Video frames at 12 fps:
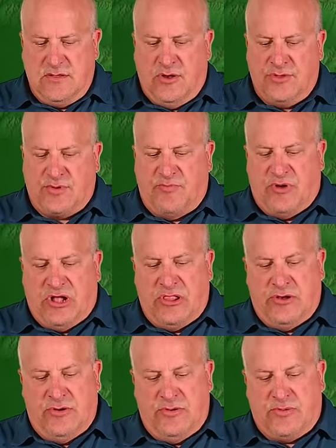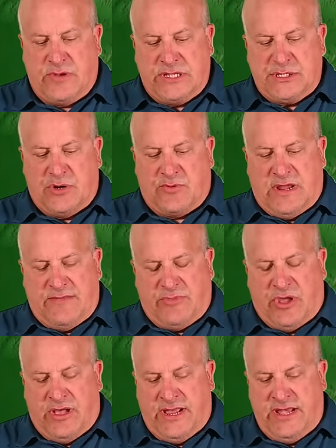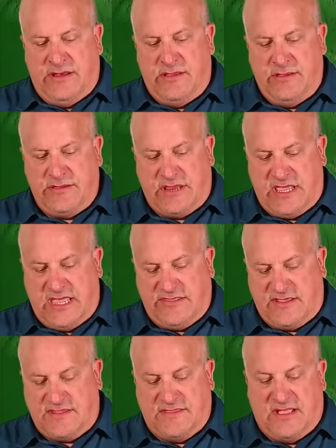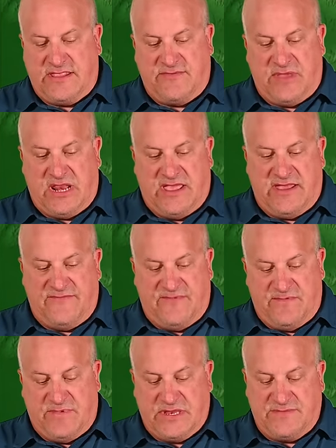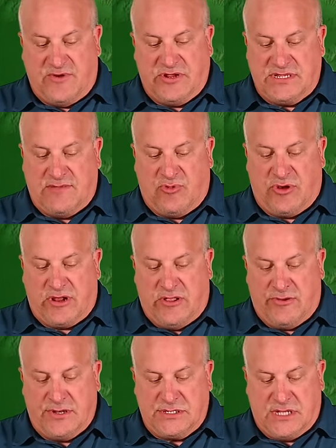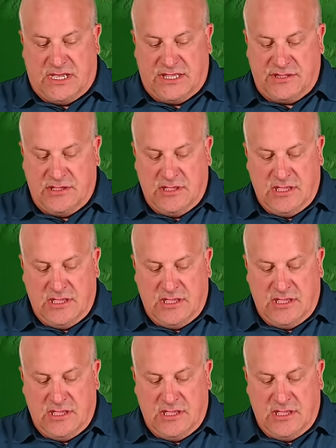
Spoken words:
Old Rapallo Risto Wrap 9 today. This is not the bait I had, but it's very similar in color and size.